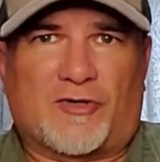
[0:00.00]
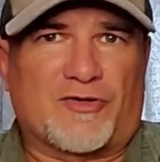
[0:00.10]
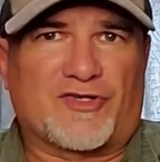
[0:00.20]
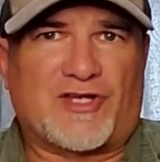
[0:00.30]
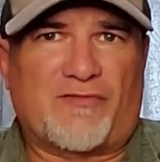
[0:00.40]
or
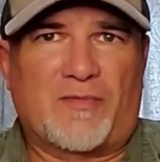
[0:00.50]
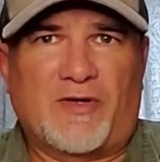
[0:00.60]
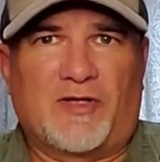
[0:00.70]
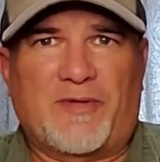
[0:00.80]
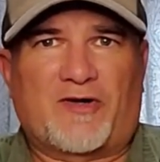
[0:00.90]
the
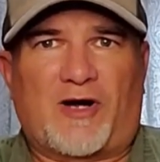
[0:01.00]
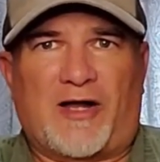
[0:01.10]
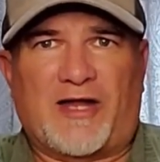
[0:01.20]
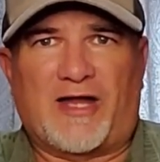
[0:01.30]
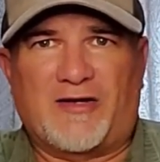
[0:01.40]
7mm
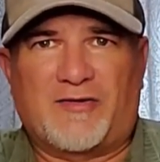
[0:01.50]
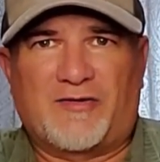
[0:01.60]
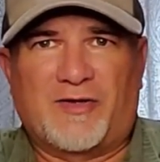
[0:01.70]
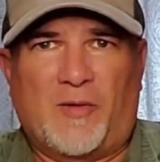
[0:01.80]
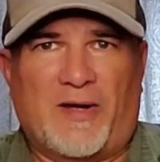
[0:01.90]
Odd 8,
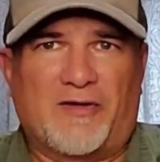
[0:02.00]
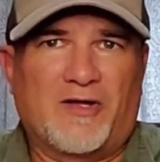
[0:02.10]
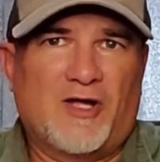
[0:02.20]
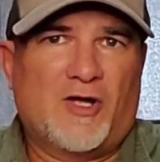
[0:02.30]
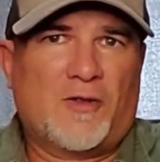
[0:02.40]

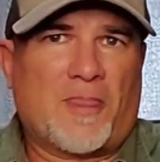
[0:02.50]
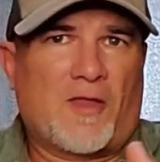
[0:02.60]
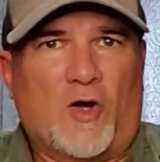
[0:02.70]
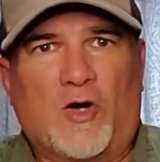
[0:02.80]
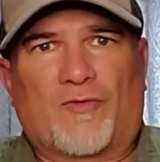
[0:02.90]
but
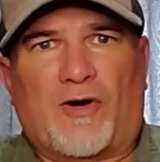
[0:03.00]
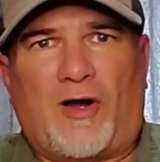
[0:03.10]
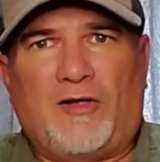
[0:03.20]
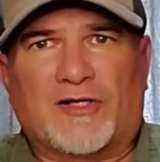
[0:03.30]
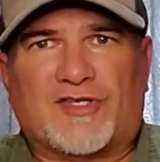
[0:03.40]

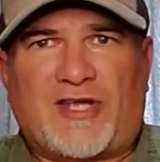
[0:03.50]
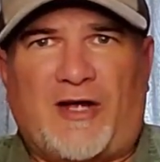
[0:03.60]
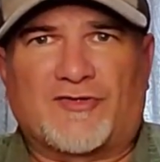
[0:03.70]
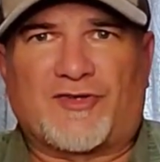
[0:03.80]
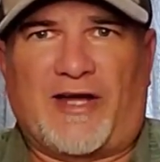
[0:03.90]
overall it
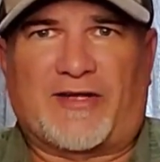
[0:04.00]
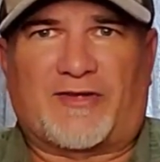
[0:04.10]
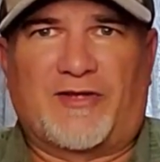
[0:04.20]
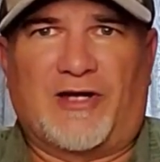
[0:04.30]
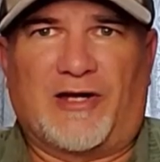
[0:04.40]
sounds like
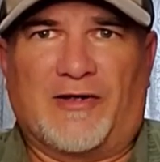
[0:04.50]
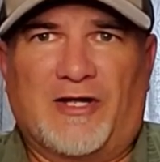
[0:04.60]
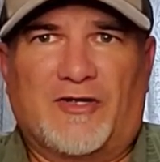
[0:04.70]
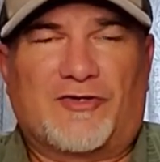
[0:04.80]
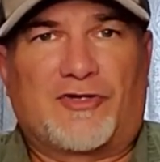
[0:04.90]
the
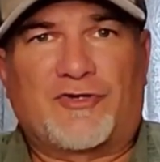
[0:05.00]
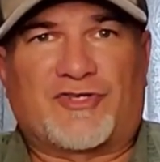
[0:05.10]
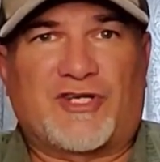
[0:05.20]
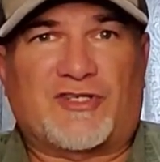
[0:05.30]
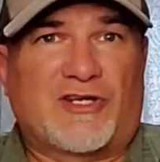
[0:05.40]

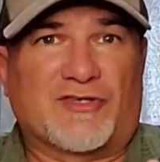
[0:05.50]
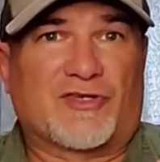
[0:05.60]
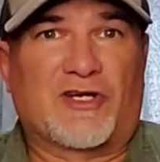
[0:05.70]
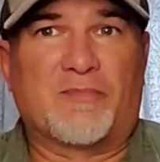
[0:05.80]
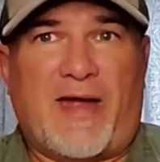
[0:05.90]
260 is a
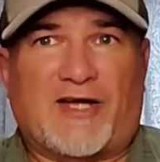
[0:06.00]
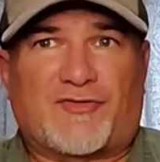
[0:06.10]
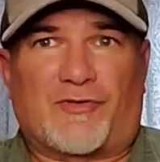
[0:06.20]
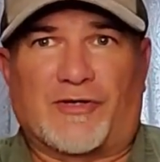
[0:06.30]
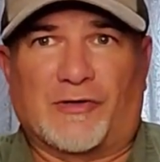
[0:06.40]
good match
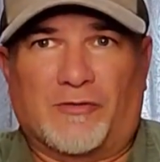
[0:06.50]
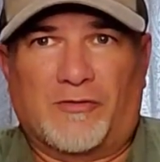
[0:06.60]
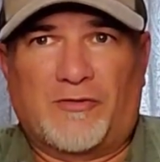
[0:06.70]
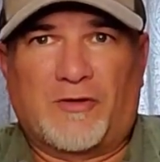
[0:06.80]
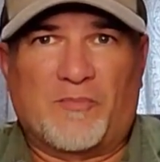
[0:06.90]
for you.
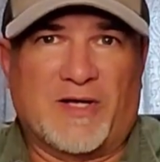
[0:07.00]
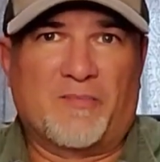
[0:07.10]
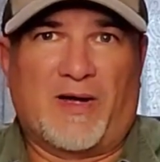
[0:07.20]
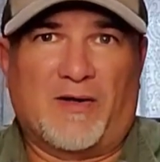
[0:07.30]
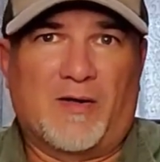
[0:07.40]

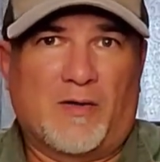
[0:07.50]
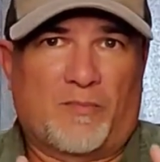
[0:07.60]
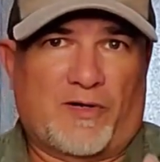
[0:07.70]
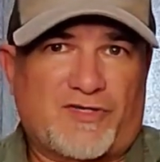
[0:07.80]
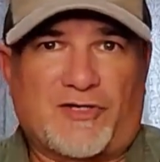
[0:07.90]
But
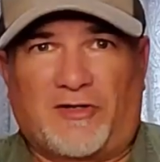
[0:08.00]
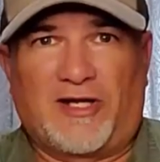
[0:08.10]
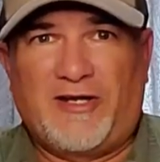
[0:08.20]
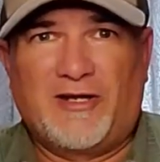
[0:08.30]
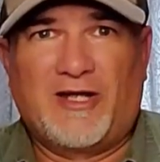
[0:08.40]

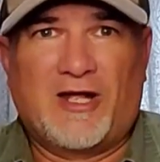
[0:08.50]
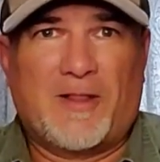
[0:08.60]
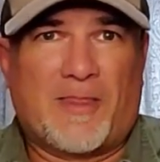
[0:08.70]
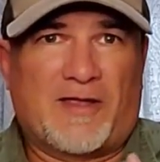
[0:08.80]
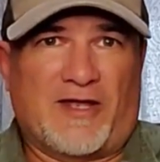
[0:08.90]
personally,
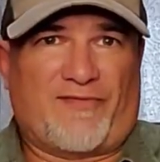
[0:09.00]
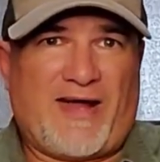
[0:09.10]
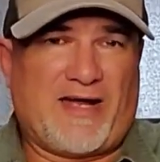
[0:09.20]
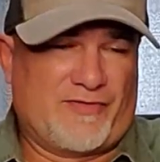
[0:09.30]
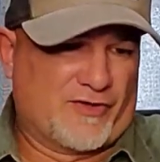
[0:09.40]
if I
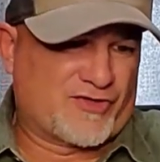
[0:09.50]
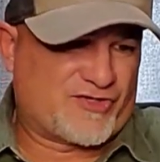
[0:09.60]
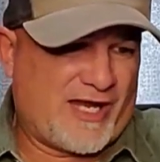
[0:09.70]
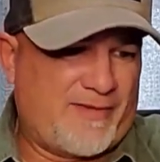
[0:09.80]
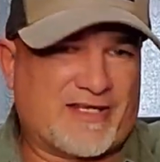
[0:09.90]
had those
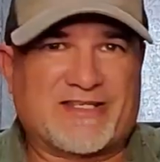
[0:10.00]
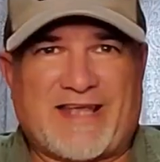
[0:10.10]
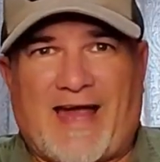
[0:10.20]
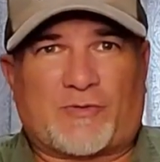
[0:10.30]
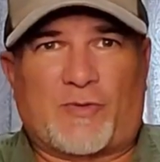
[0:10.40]
same
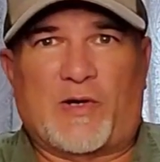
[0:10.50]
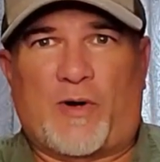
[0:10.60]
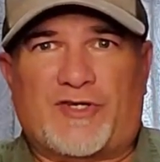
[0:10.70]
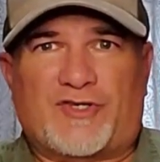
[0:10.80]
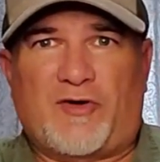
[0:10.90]
exact
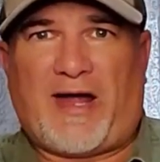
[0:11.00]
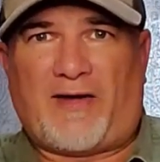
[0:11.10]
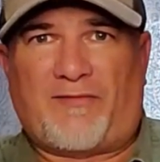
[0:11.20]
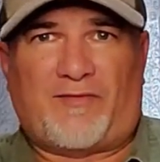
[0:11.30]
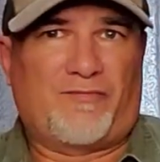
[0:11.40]
requests you
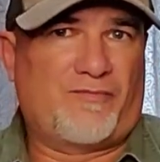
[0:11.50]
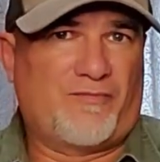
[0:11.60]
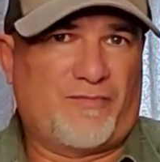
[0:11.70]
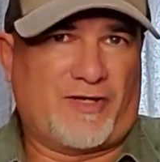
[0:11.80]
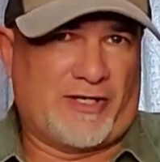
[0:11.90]
have
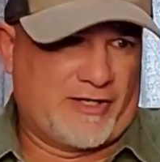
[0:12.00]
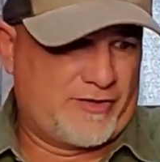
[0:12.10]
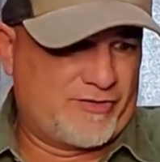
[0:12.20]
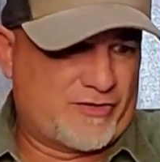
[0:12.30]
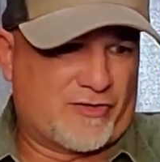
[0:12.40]

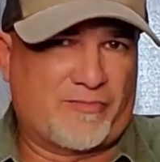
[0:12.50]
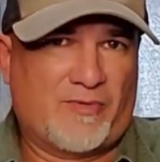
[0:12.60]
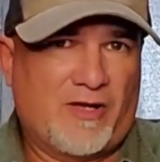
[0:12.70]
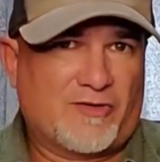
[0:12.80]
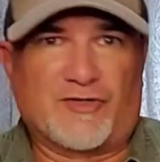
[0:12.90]
in your
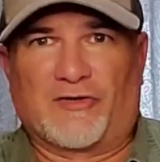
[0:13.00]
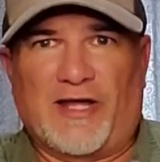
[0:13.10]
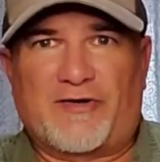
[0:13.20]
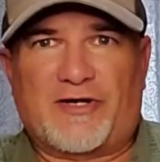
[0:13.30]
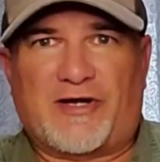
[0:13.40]

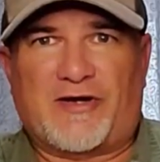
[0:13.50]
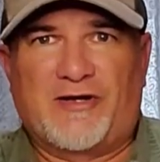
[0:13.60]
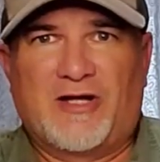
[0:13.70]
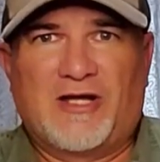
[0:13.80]
letter here,